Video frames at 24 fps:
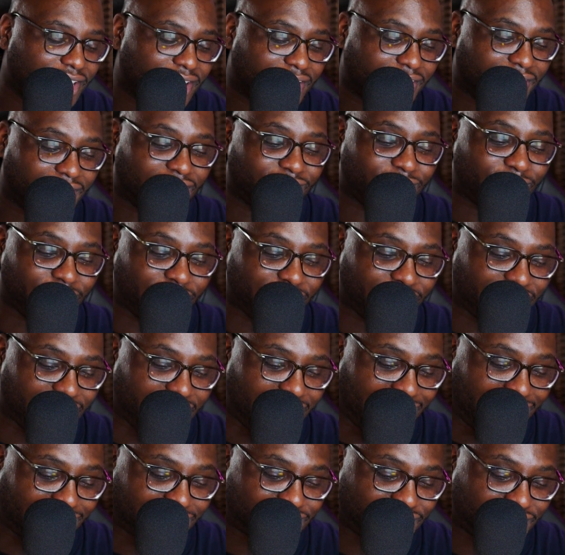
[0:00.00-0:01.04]
It had really good
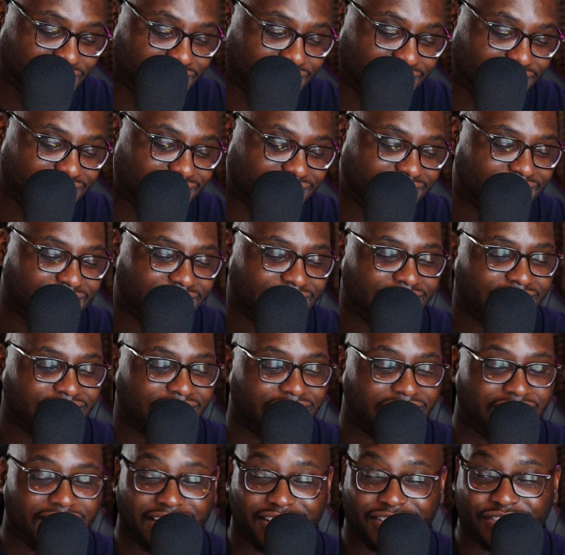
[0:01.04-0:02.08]
action.
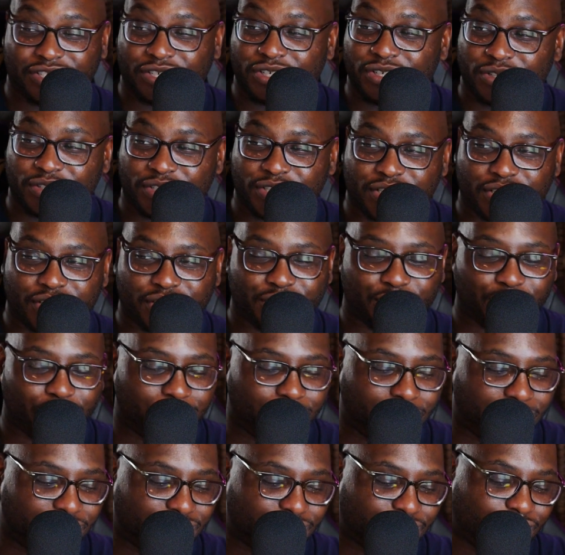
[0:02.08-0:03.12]
It introduced us to a
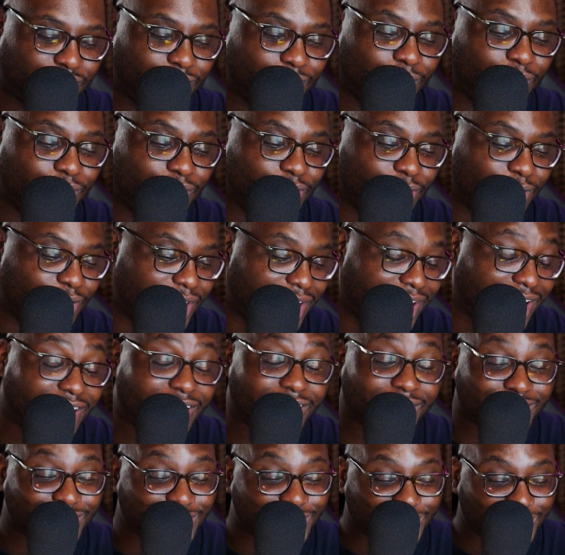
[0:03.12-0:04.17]
bunch of cool new
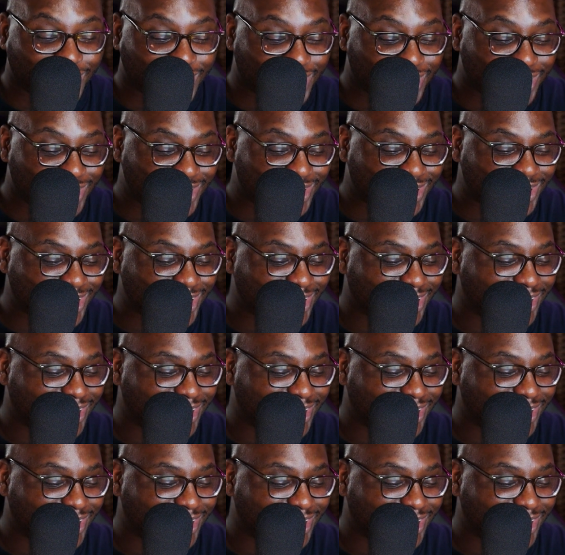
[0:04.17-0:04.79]
characters.